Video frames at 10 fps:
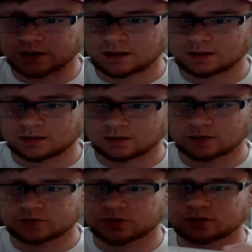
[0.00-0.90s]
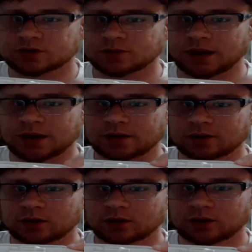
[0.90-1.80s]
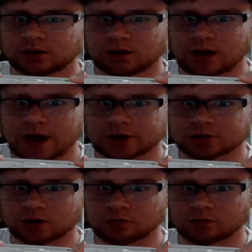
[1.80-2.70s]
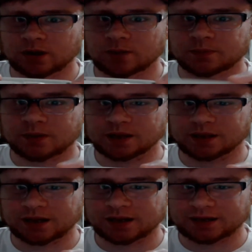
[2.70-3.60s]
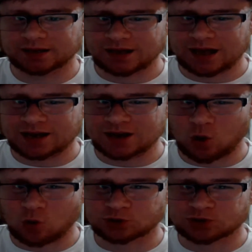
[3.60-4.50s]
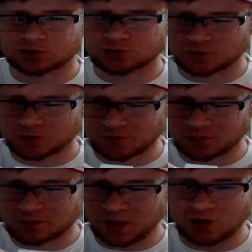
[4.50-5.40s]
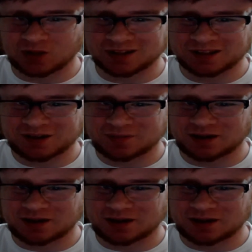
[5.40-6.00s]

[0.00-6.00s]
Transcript: neat. It gives you some like extra grip and like an old school belt clip.